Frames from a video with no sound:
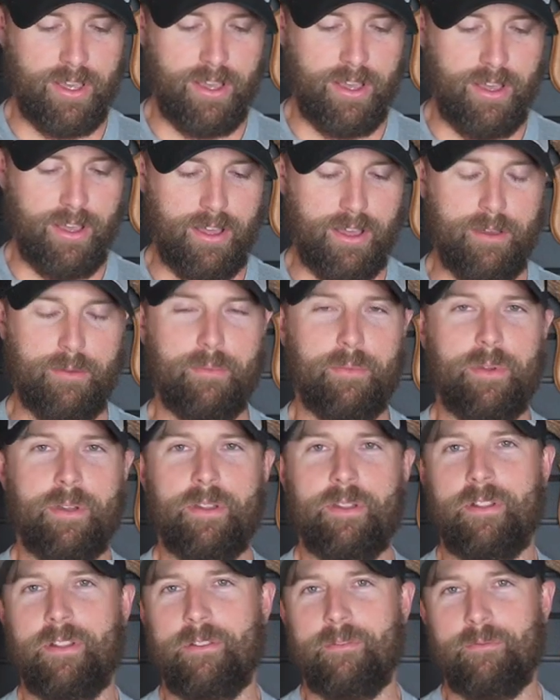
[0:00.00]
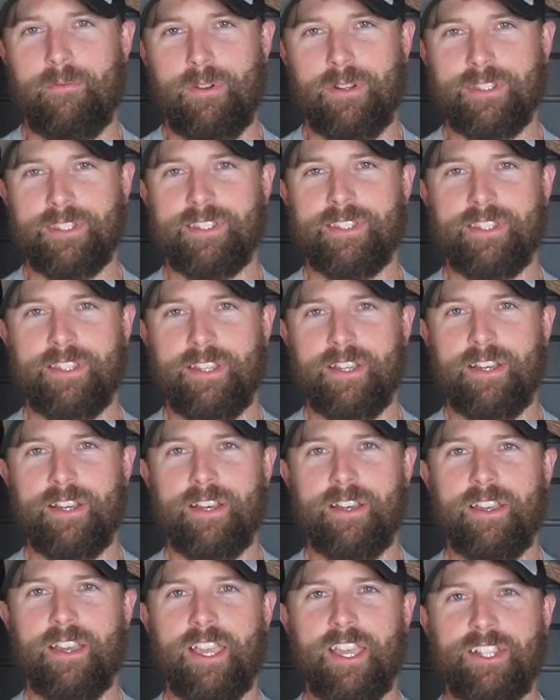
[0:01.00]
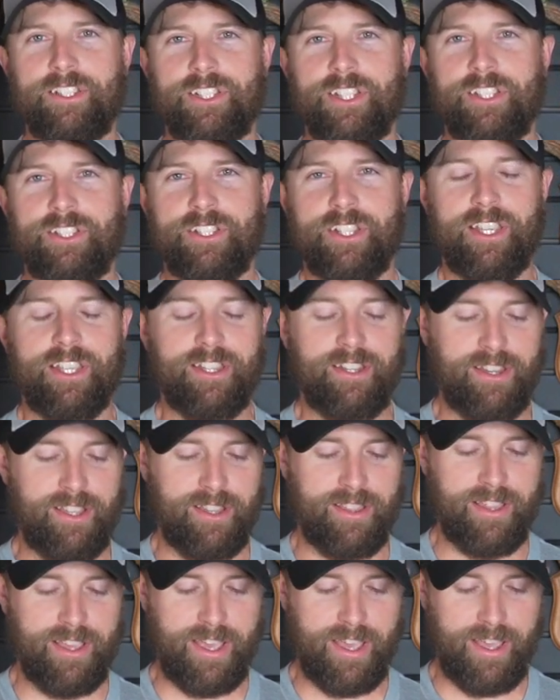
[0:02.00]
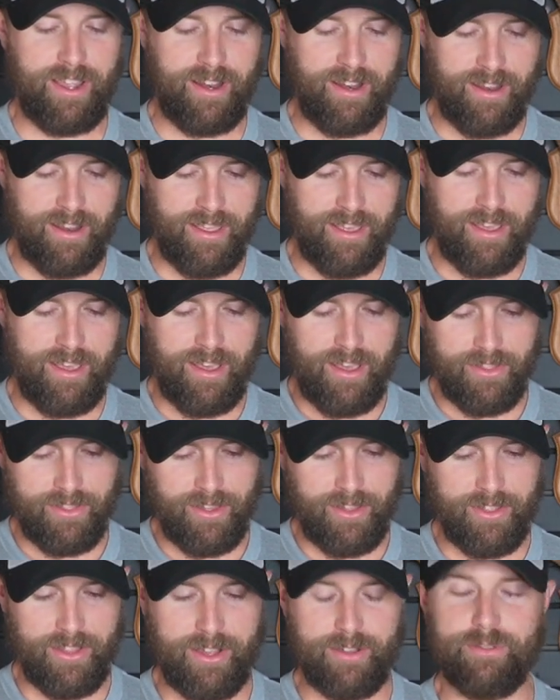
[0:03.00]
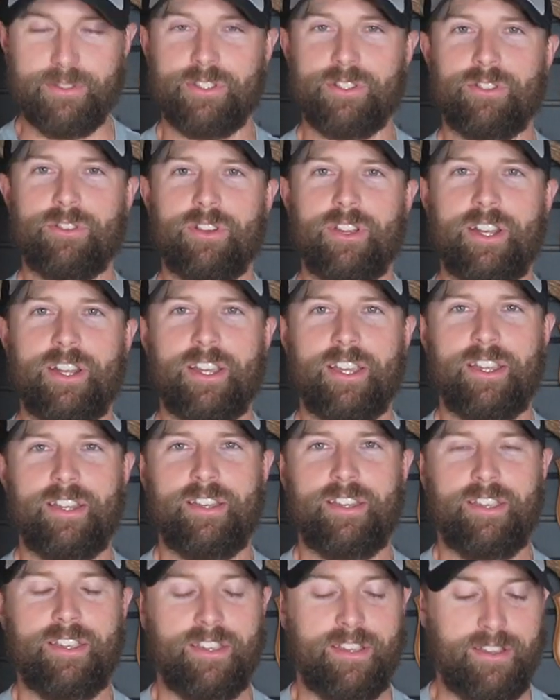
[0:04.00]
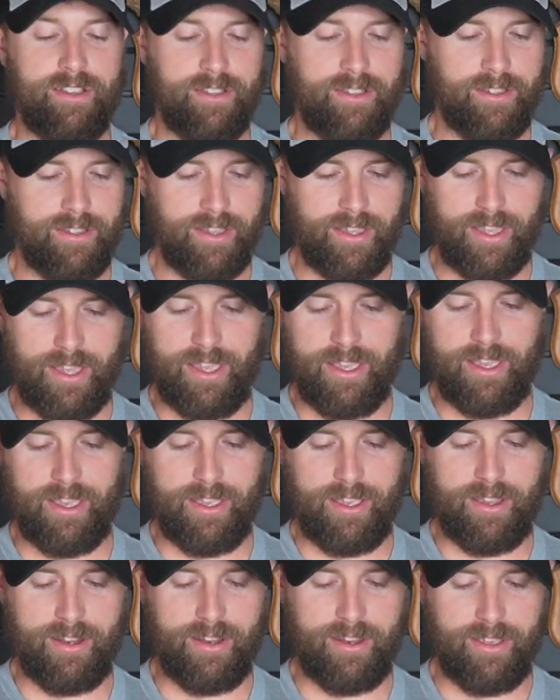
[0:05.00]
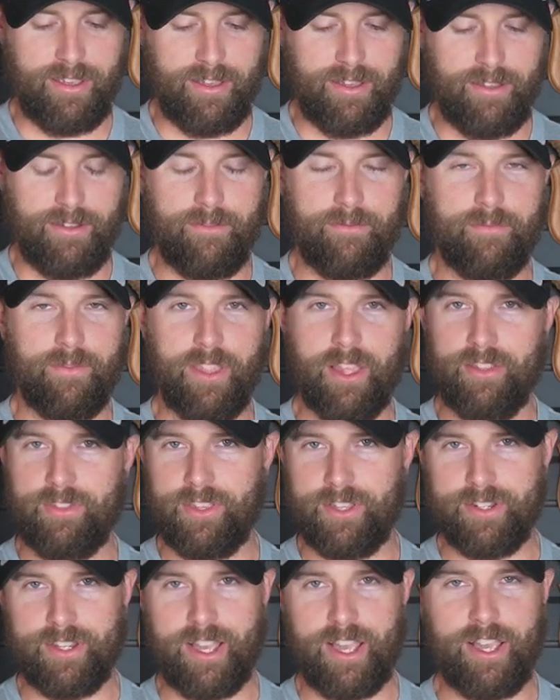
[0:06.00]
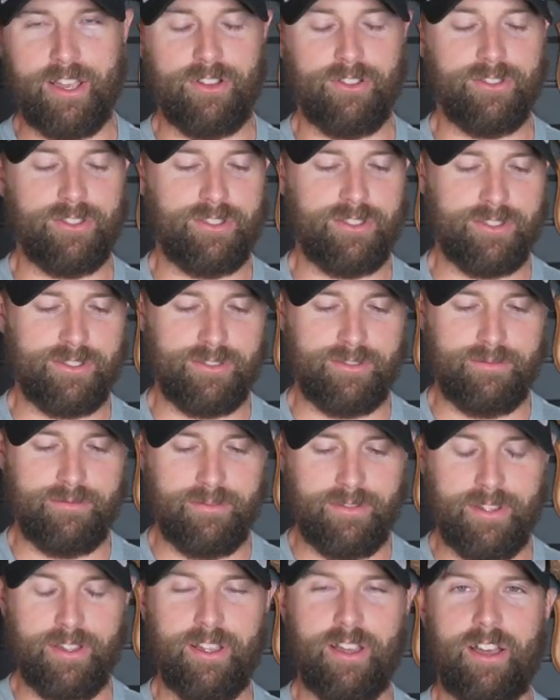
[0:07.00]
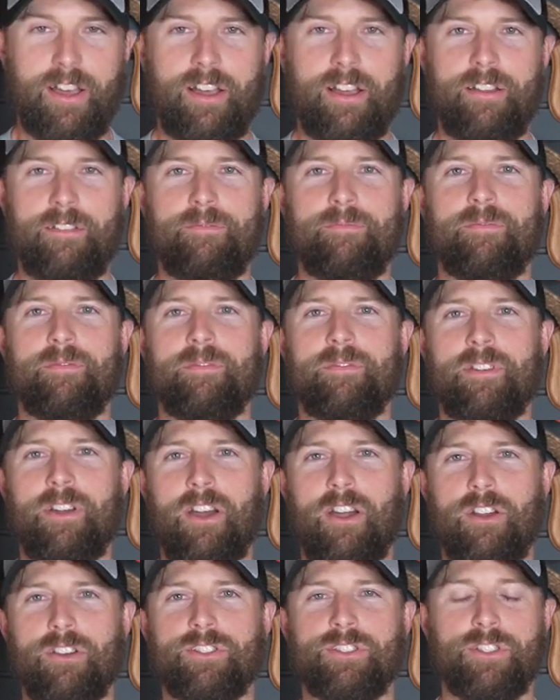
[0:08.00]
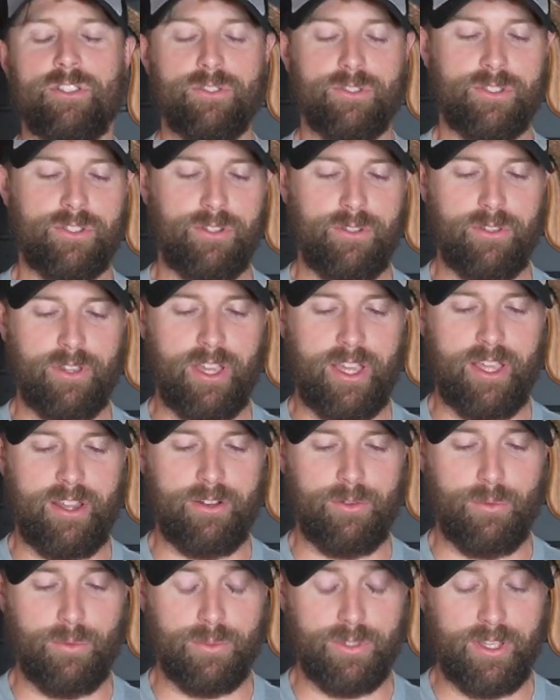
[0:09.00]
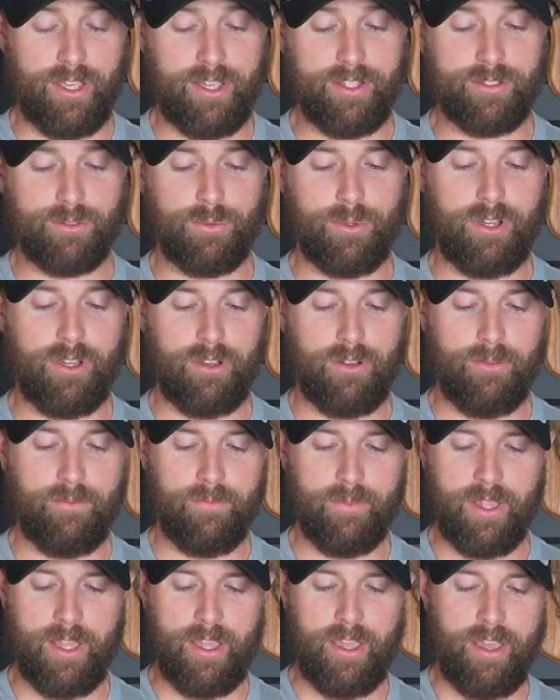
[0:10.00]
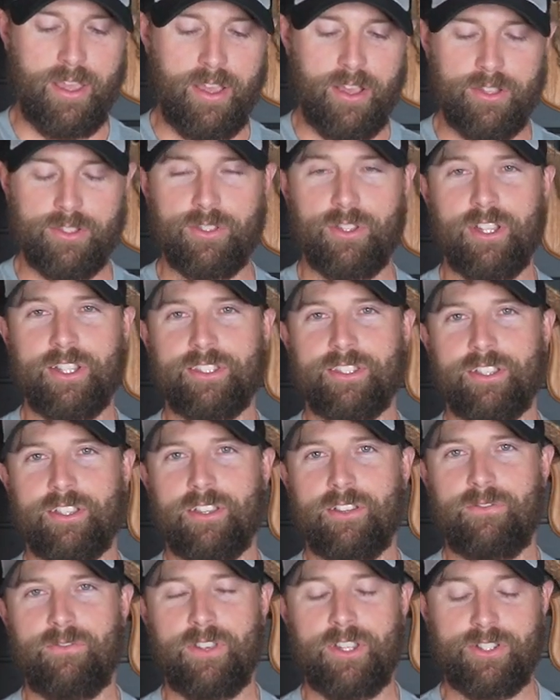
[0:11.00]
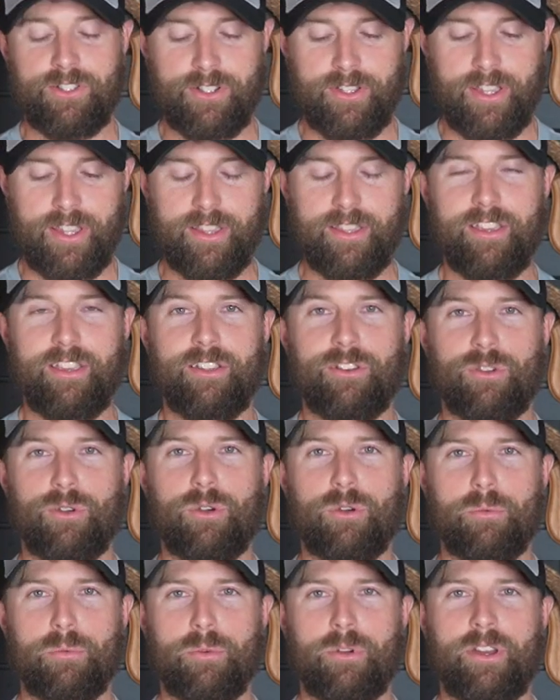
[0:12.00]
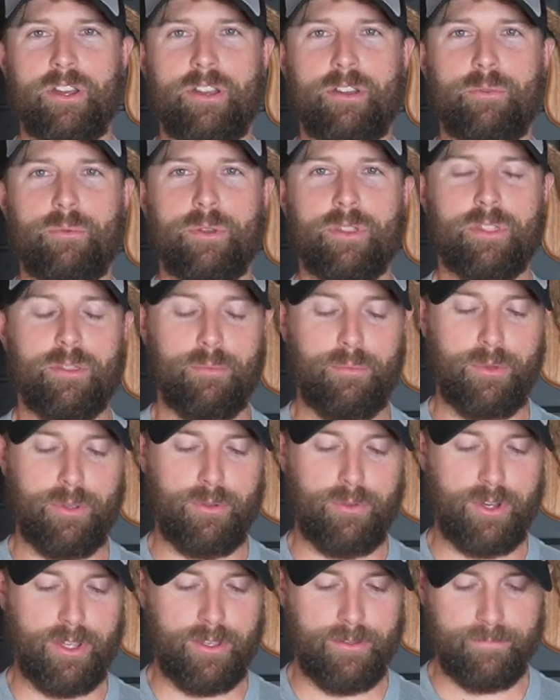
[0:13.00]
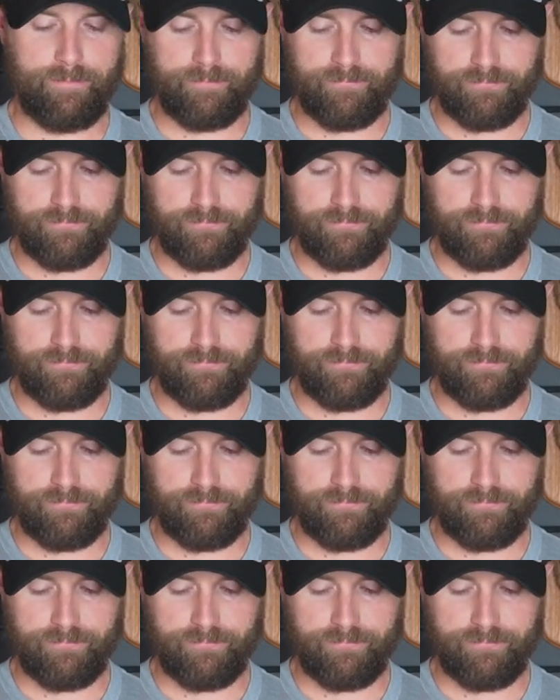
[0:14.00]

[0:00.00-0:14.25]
Once the HHA did that, thought that was a great idea, and the diodes Arxos do that as well. So that's a good feature that they incorporated with the Boonie.